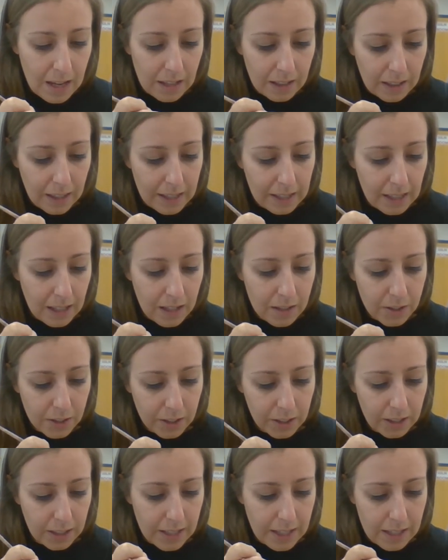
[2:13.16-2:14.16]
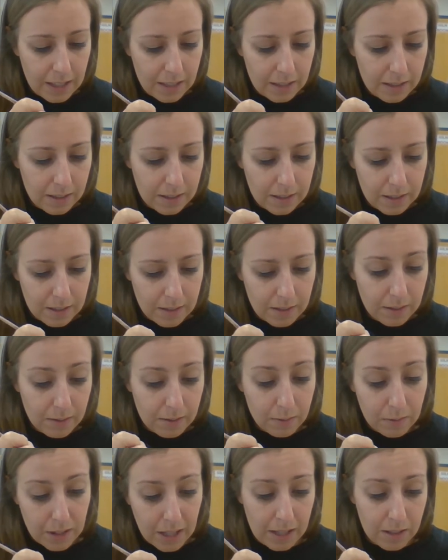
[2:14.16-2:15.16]
Like underglaze,
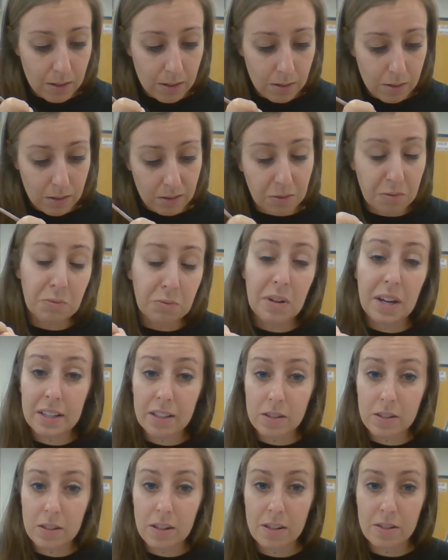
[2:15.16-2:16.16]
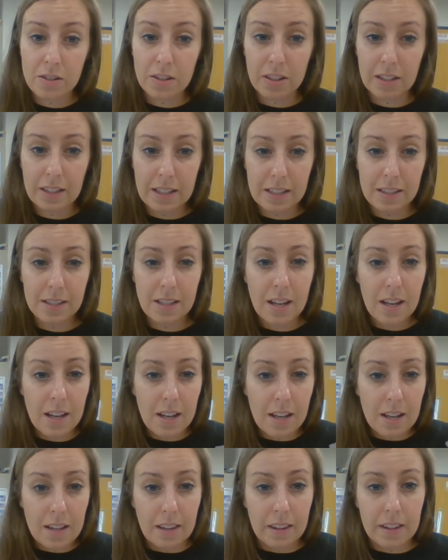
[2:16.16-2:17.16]
that is regular underglaze,
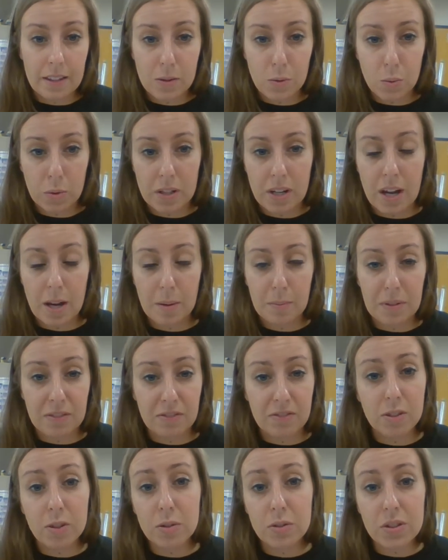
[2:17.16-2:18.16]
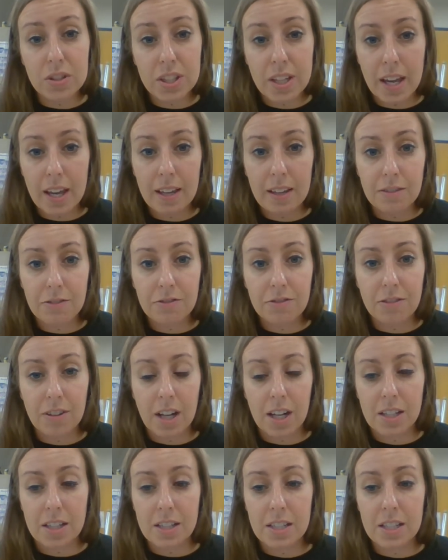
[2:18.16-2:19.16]
this would not be food safe
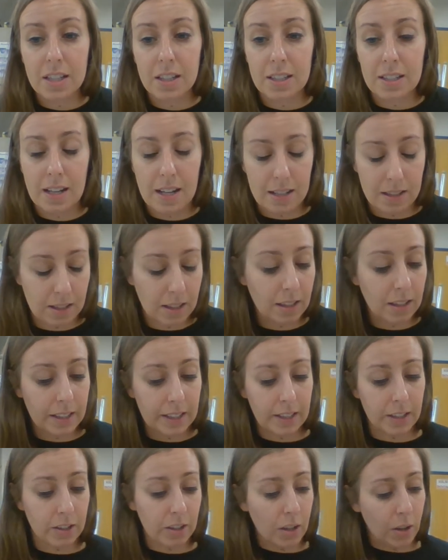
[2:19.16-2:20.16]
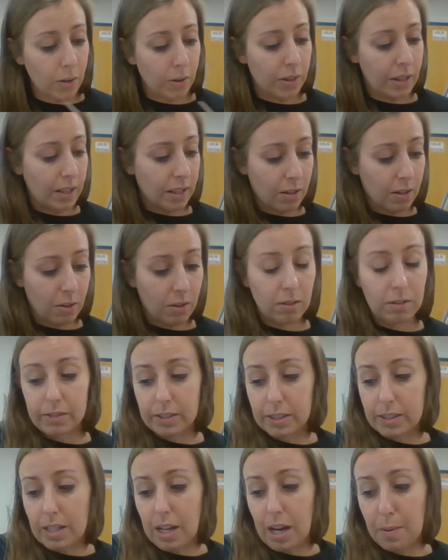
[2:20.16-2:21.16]
until it has a clear coating
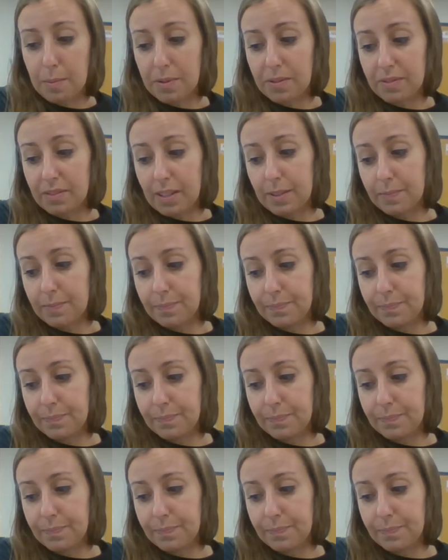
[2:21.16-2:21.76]
over top of it.